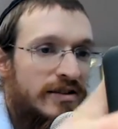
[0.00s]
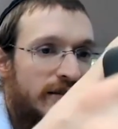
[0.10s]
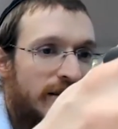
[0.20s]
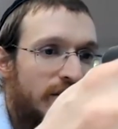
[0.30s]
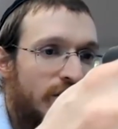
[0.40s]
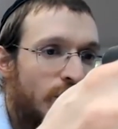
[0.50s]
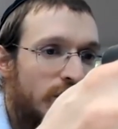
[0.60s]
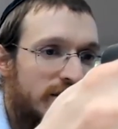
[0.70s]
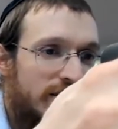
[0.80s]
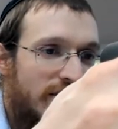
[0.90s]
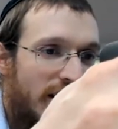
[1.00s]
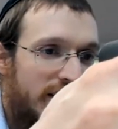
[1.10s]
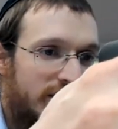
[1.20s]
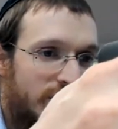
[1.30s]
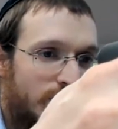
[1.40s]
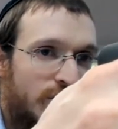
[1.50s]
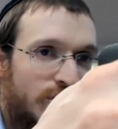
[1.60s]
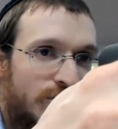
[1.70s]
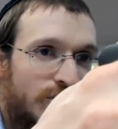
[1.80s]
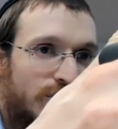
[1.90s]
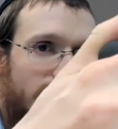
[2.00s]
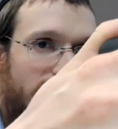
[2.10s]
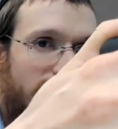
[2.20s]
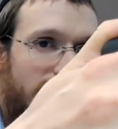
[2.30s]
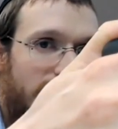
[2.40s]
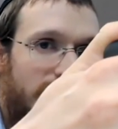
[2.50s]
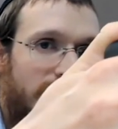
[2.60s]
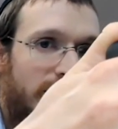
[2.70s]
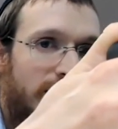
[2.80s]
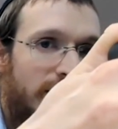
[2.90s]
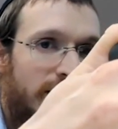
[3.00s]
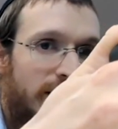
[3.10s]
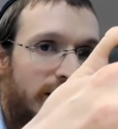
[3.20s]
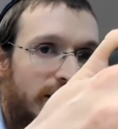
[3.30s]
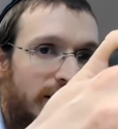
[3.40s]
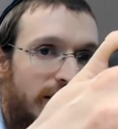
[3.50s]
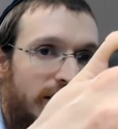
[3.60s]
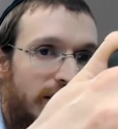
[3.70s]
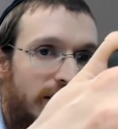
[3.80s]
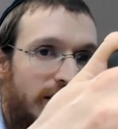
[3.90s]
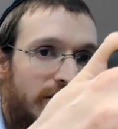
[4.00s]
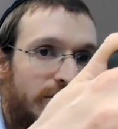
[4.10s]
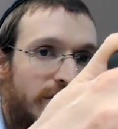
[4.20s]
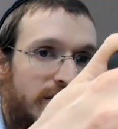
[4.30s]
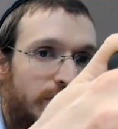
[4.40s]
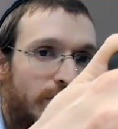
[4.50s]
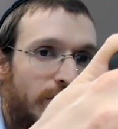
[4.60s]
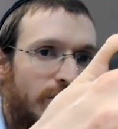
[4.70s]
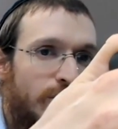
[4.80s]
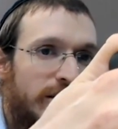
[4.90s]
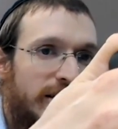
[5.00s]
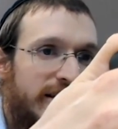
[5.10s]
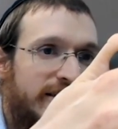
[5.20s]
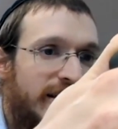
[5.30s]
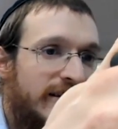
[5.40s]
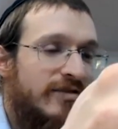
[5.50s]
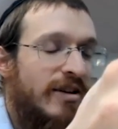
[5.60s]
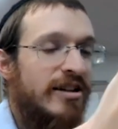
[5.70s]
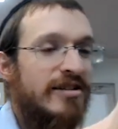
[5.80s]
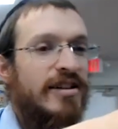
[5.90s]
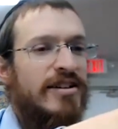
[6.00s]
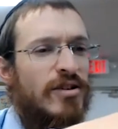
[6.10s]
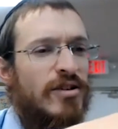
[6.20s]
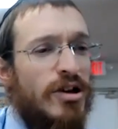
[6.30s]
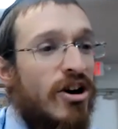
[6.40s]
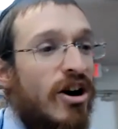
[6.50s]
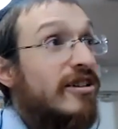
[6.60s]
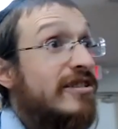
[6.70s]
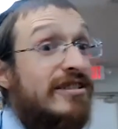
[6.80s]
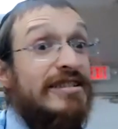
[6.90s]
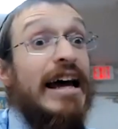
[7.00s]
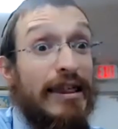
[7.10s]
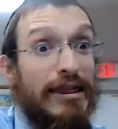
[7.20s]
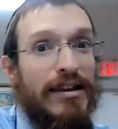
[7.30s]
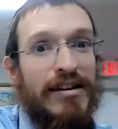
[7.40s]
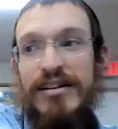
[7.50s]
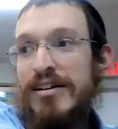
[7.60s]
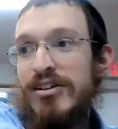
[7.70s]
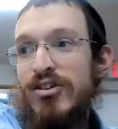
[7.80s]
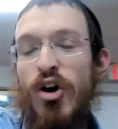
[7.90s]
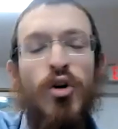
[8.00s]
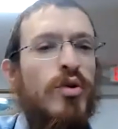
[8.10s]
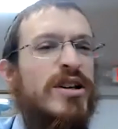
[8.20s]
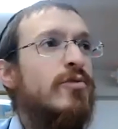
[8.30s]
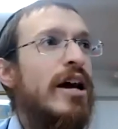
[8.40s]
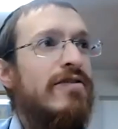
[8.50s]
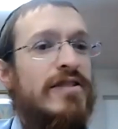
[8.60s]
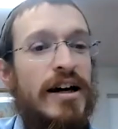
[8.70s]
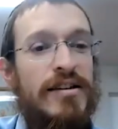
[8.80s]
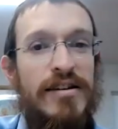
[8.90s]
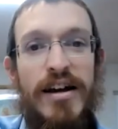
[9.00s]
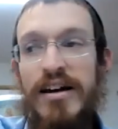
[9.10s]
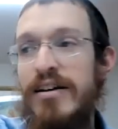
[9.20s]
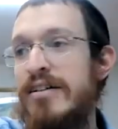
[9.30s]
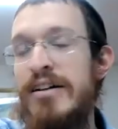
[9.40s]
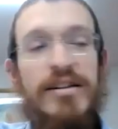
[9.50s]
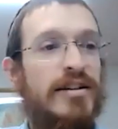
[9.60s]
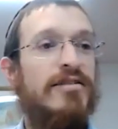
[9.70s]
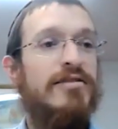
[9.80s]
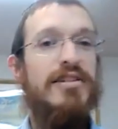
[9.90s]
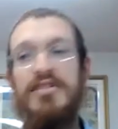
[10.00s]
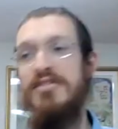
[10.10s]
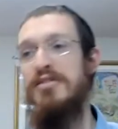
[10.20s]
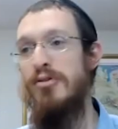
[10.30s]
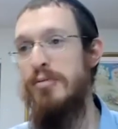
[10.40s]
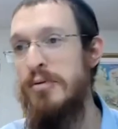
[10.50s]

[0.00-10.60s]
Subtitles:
known as the kindest creatures in Judaism. We don't really like snakes, right? Snakes are what caused death. The whole reason we have death today, there, you can see more.